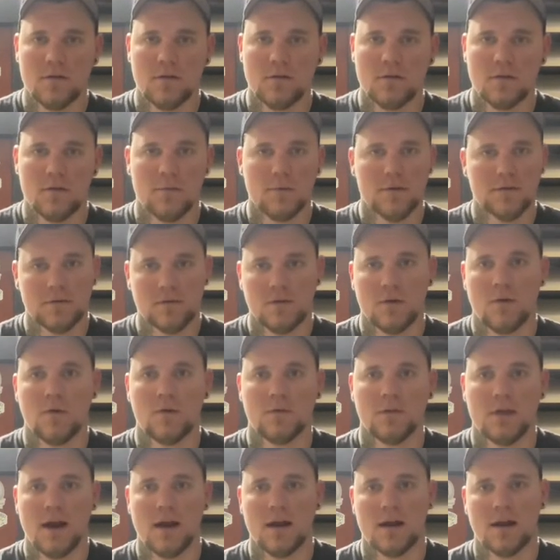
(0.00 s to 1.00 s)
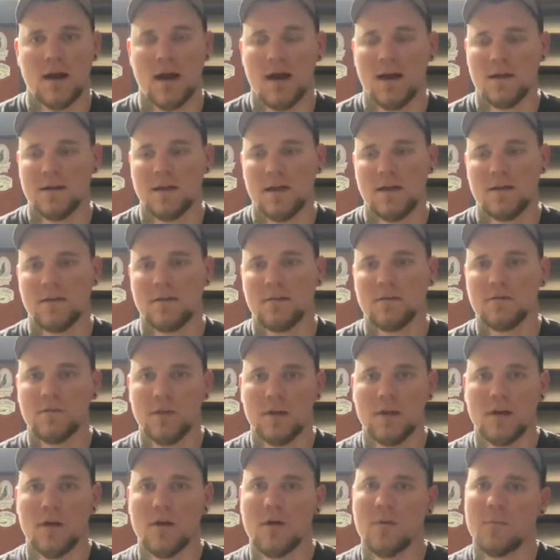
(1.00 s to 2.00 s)
There wasn't a whole lot of content in this
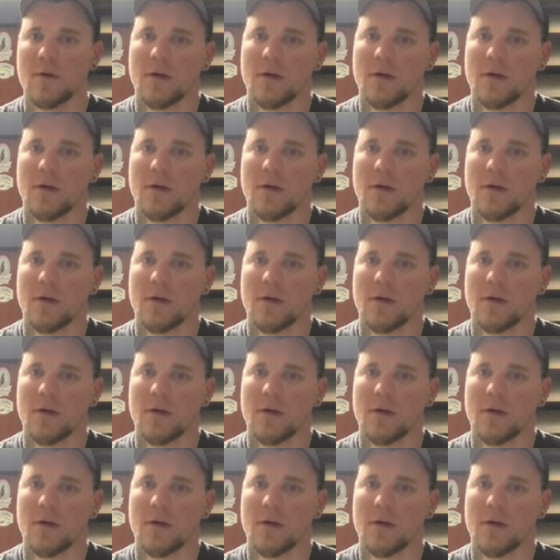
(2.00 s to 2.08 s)
video,